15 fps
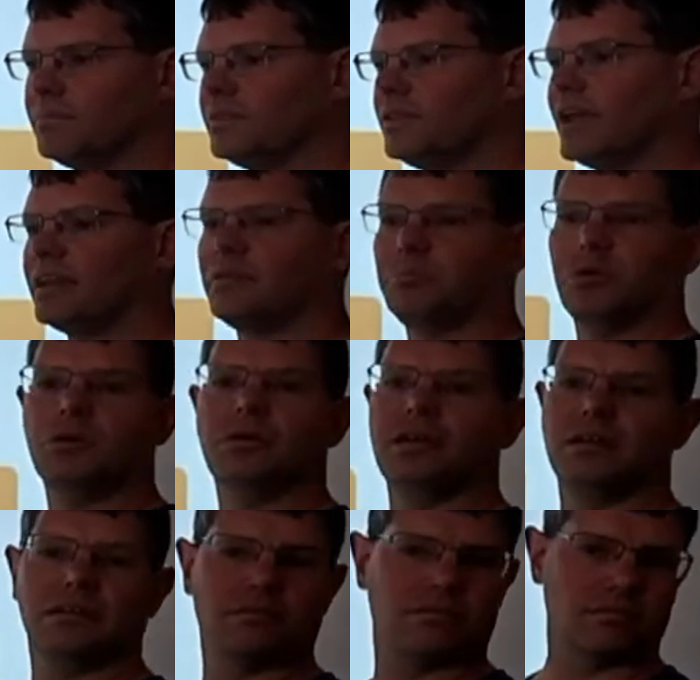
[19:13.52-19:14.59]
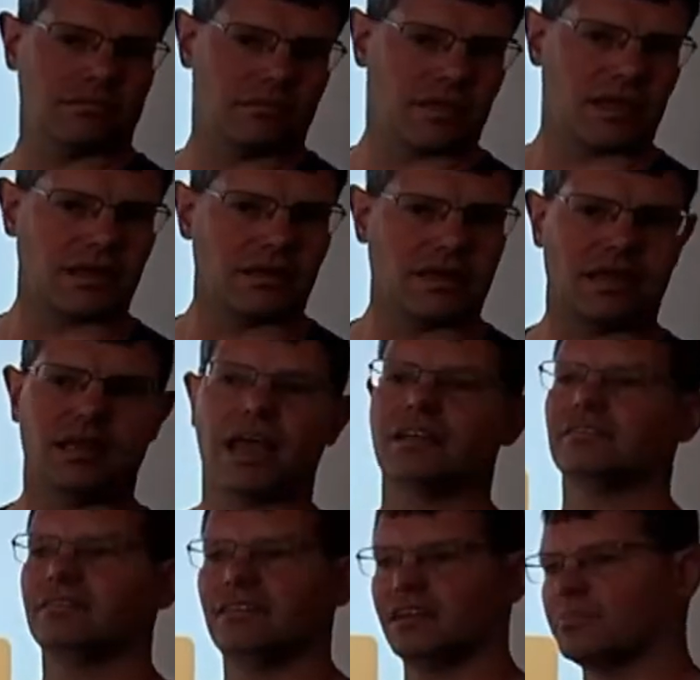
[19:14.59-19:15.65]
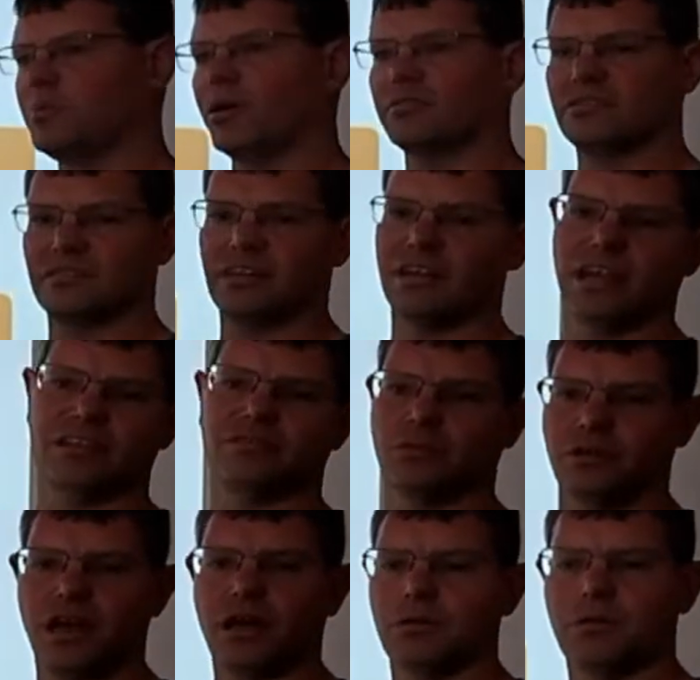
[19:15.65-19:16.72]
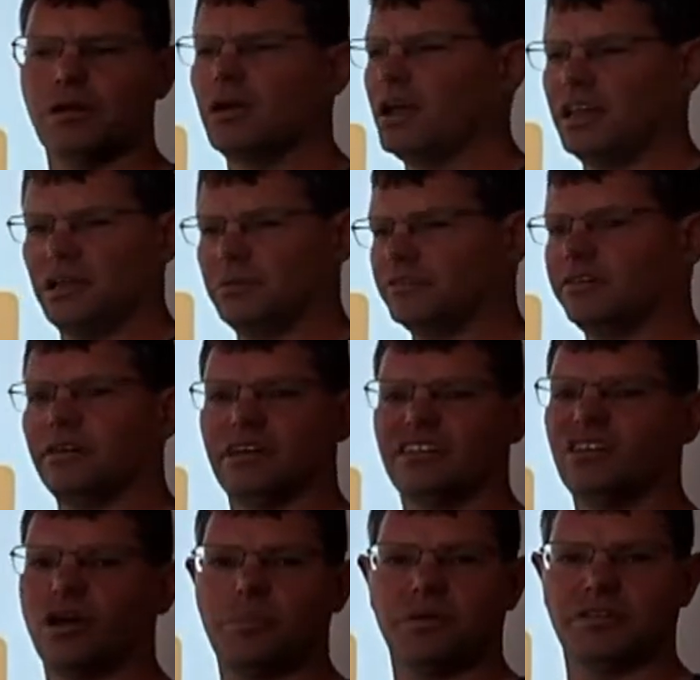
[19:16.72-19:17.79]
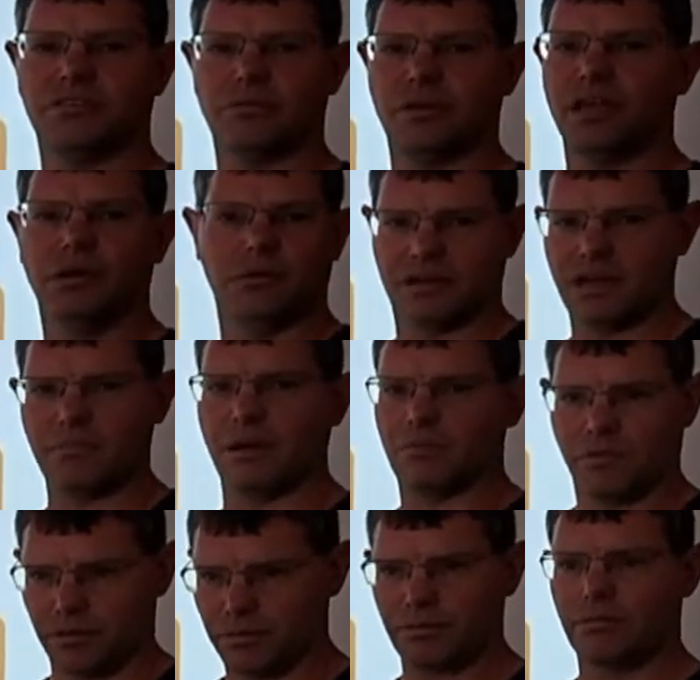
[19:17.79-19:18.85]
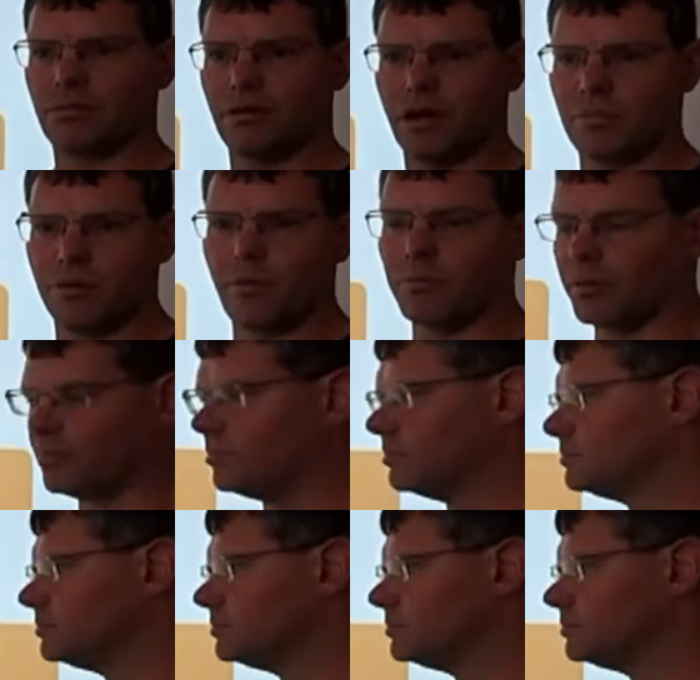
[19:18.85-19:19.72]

you had a Boolean thing and you had to tick a box to say yes or no, you were trying to type into it, it would come up with a problem.